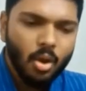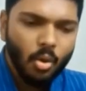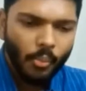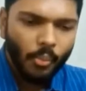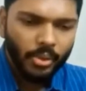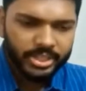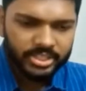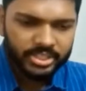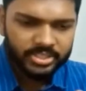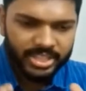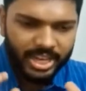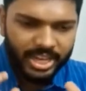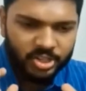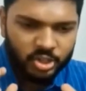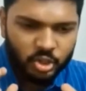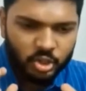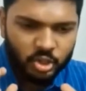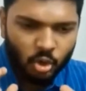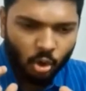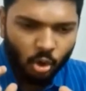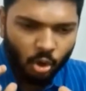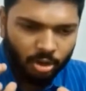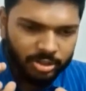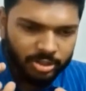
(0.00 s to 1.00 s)
Well, the section
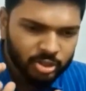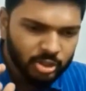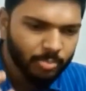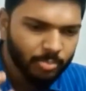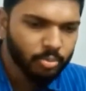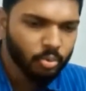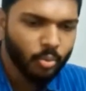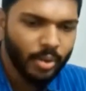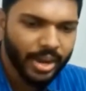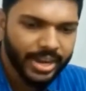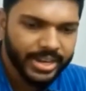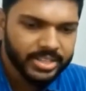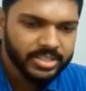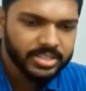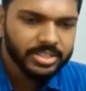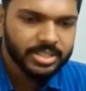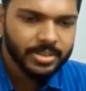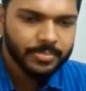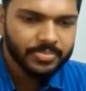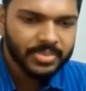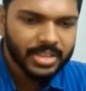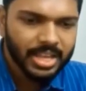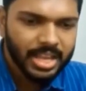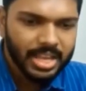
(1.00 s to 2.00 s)
also provides
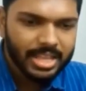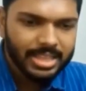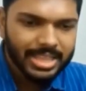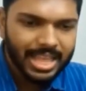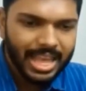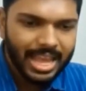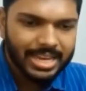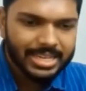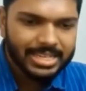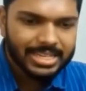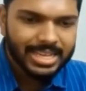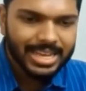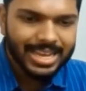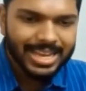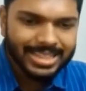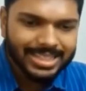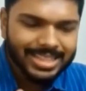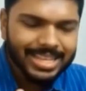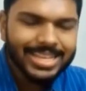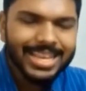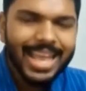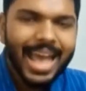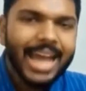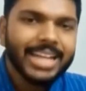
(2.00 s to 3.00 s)
that in
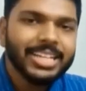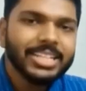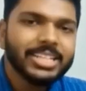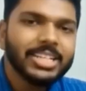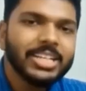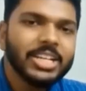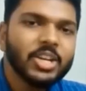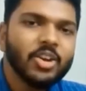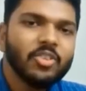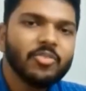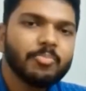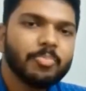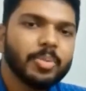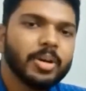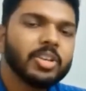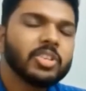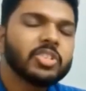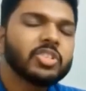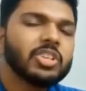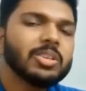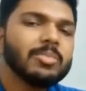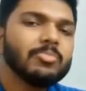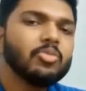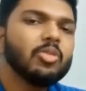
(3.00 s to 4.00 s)
the category of
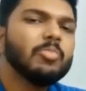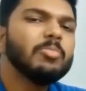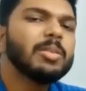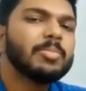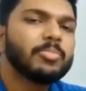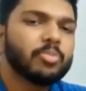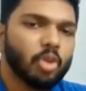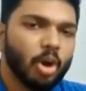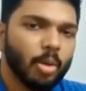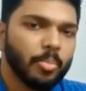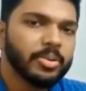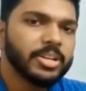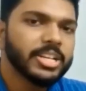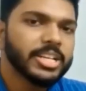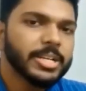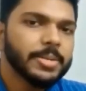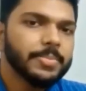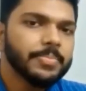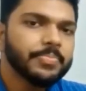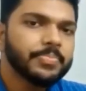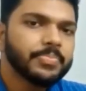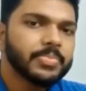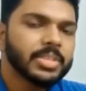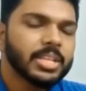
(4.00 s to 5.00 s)
personal movable
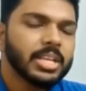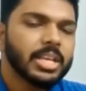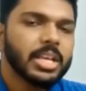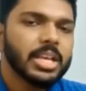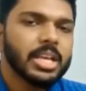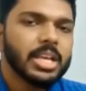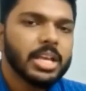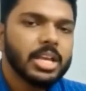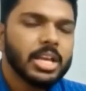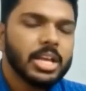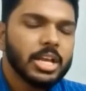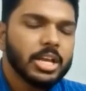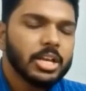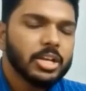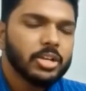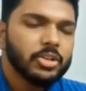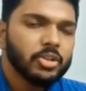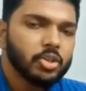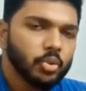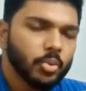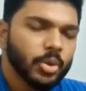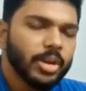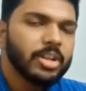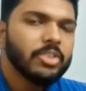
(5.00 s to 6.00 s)
property,
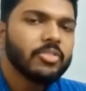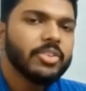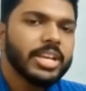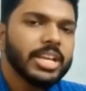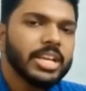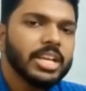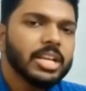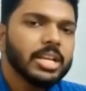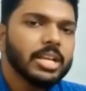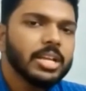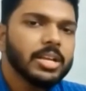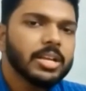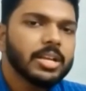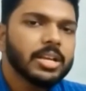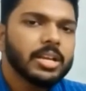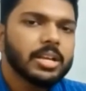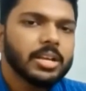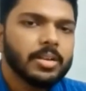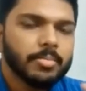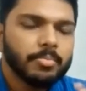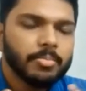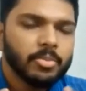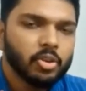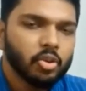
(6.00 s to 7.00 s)
jewelry,
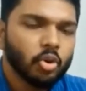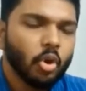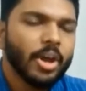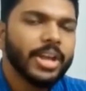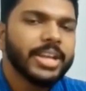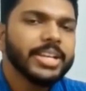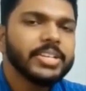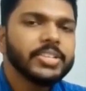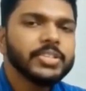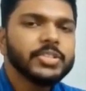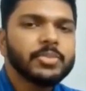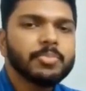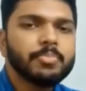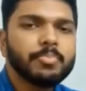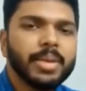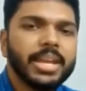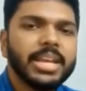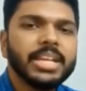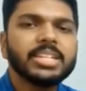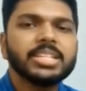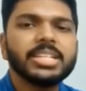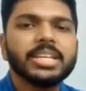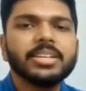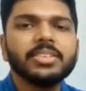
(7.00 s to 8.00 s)
drawings,
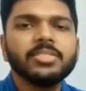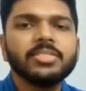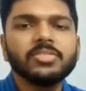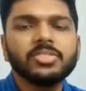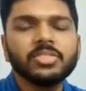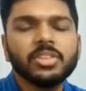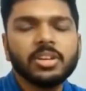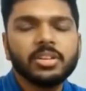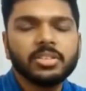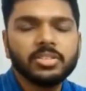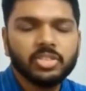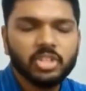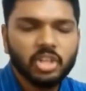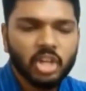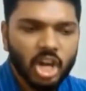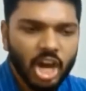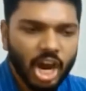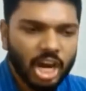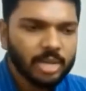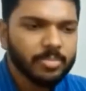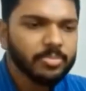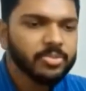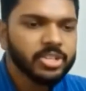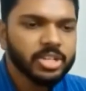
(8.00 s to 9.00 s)
paintings,
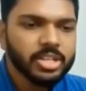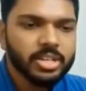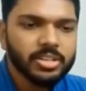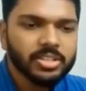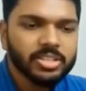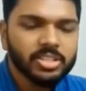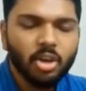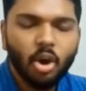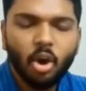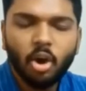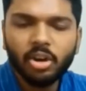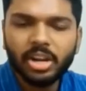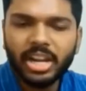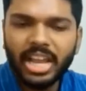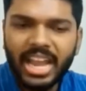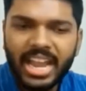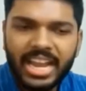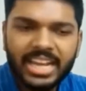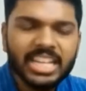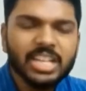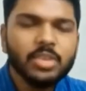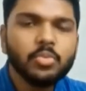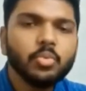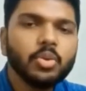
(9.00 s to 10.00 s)
sculptures, or
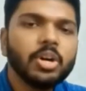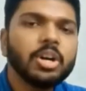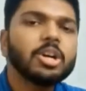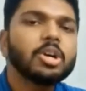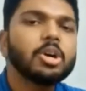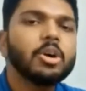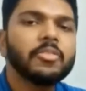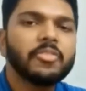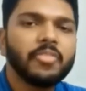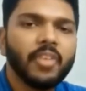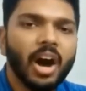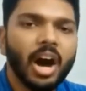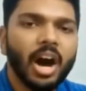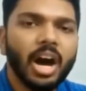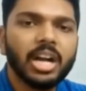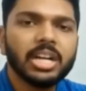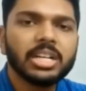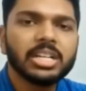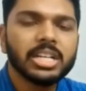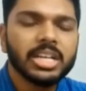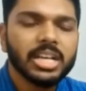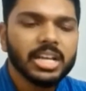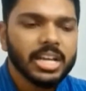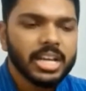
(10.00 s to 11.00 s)
any work of
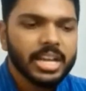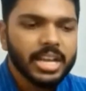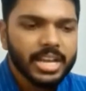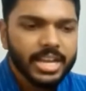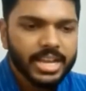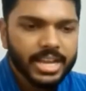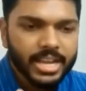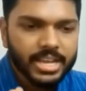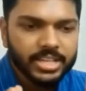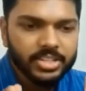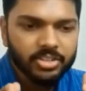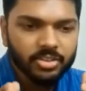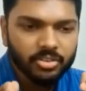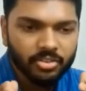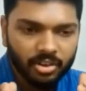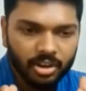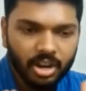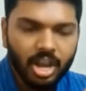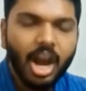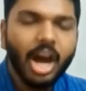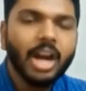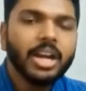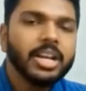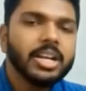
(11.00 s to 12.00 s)
art is
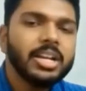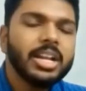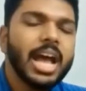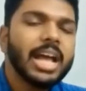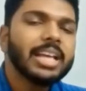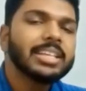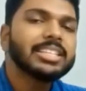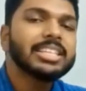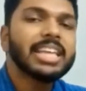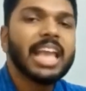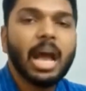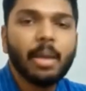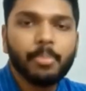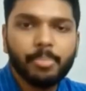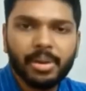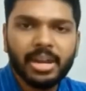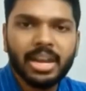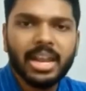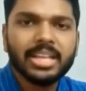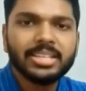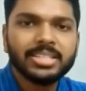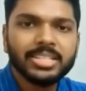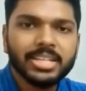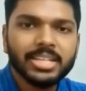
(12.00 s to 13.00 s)
regarded as
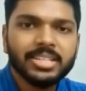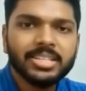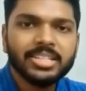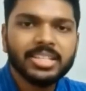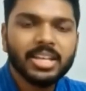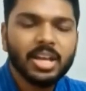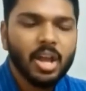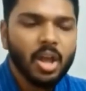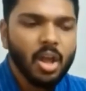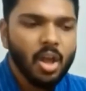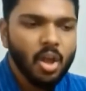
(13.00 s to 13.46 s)
capital assets,